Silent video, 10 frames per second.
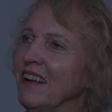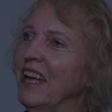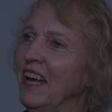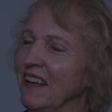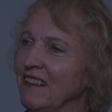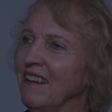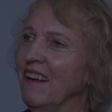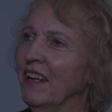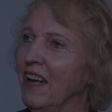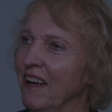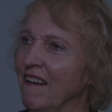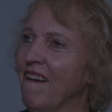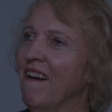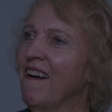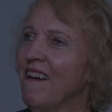Oh, okay. And I okay. loved
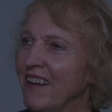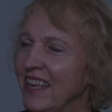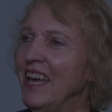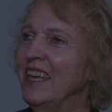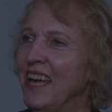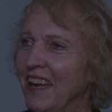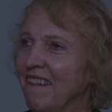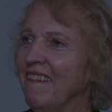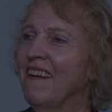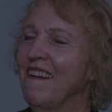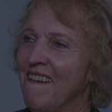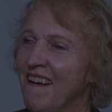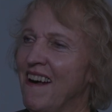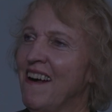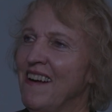him. Yeah, yeah. He was
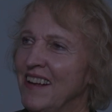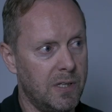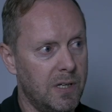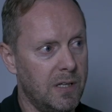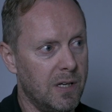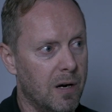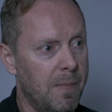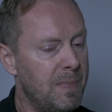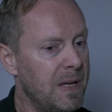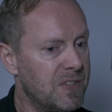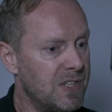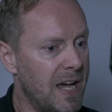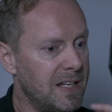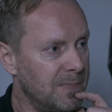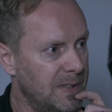special. Yeah. I remember him saying,
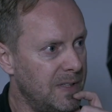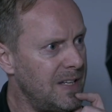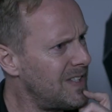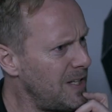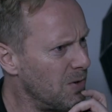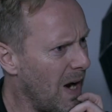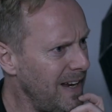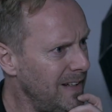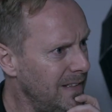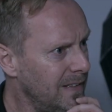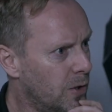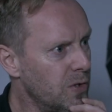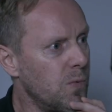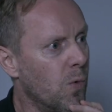"Lovely guy, isn't he great? Yeah. Good to